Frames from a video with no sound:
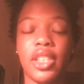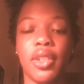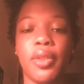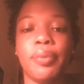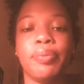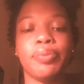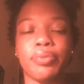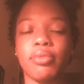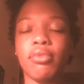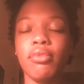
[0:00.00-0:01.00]
So,
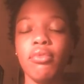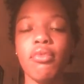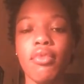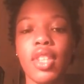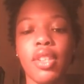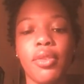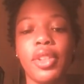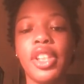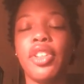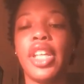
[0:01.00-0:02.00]

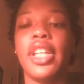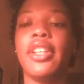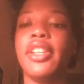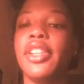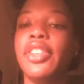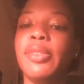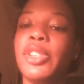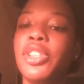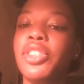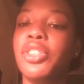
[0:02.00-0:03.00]
really great. Learn as
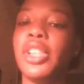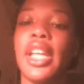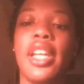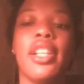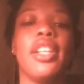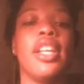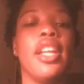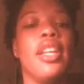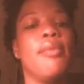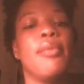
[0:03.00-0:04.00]
much as you can.
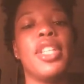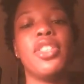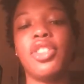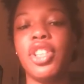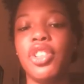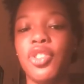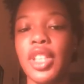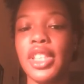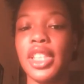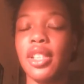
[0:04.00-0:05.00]
Make sure you're
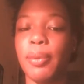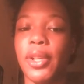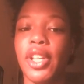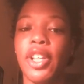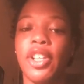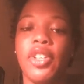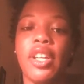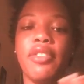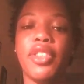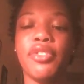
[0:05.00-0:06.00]
dressing the part or you
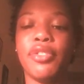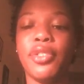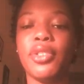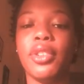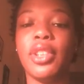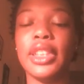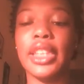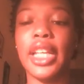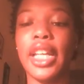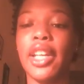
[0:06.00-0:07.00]
have your full
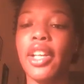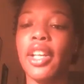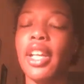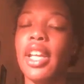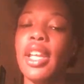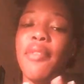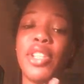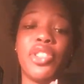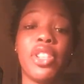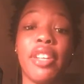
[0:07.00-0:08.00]
attire.
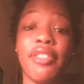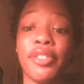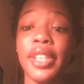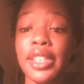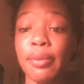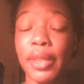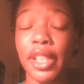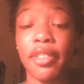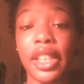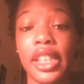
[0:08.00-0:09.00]
Make sure you have your
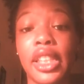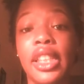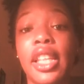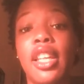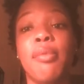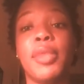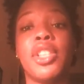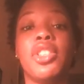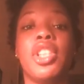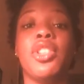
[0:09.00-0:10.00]
resume ready. Make
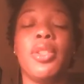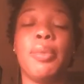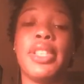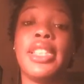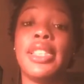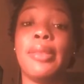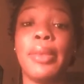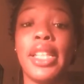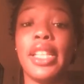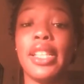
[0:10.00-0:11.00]
sure that you're
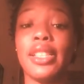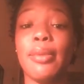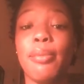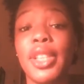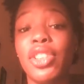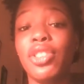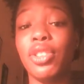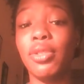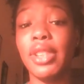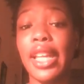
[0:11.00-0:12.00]
participating as much as
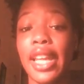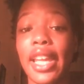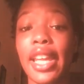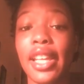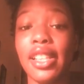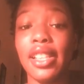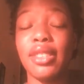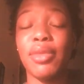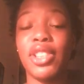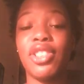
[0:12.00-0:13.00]
you can.
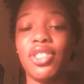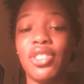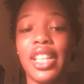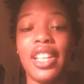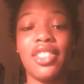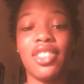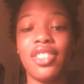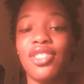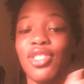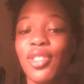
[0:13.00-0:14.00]
As much as you can,
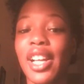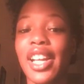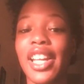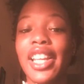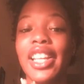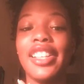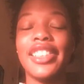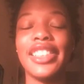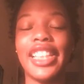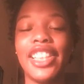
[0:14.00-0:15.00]
just try.
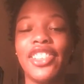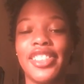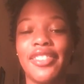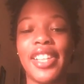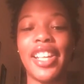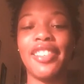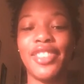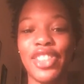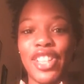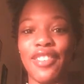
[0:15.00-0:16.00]
Take yourself out of
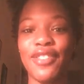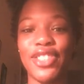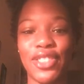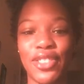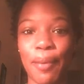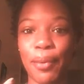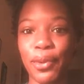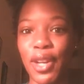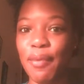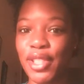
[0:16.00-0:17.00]
your comfort zone. I
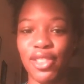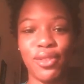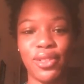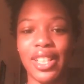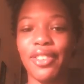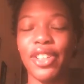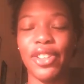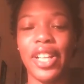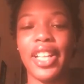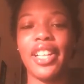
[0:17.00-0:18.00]
promise you will not
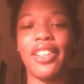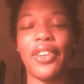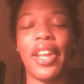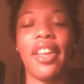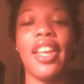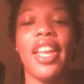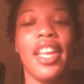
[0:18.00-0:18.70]
regret it, okay?